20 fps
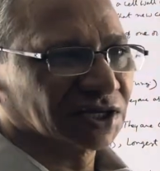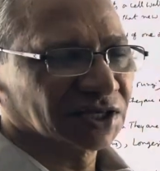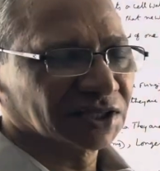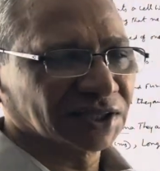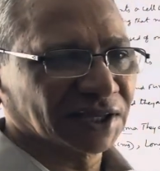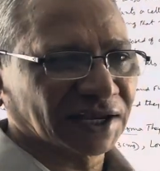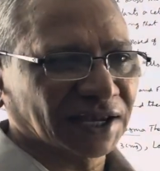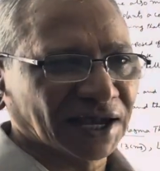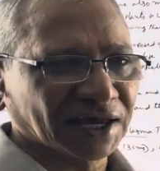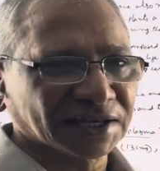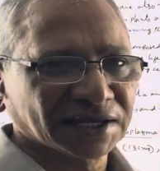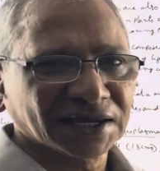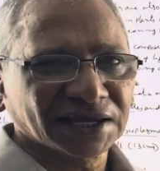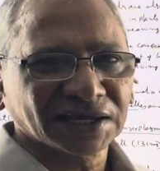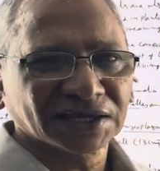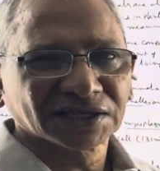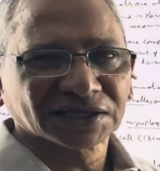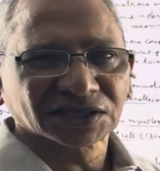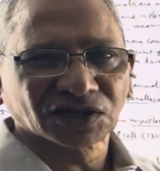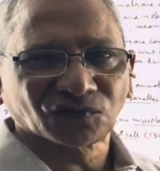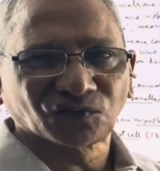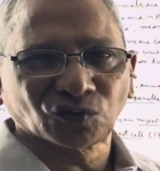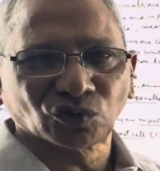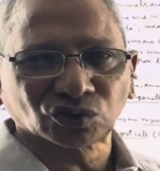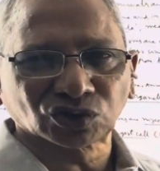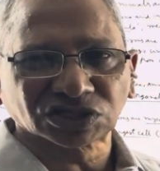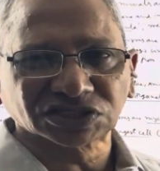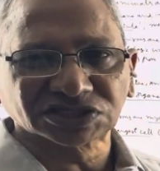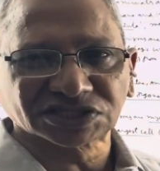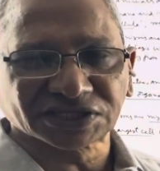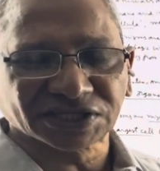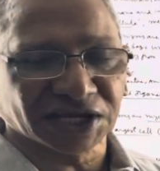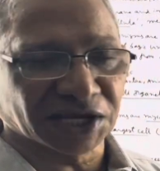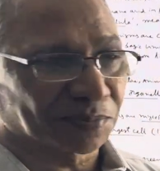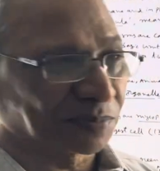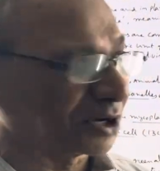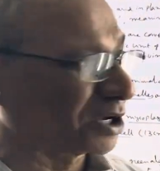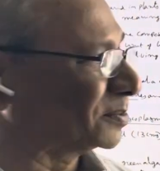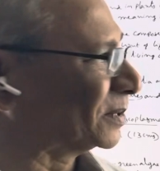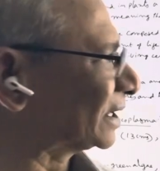they carry the photosynthetic
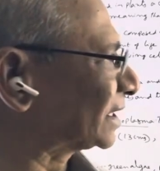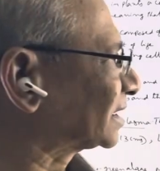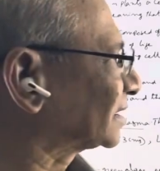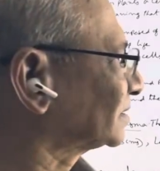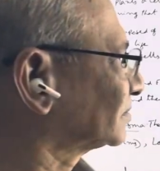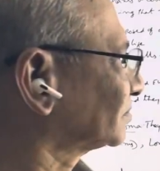pigment.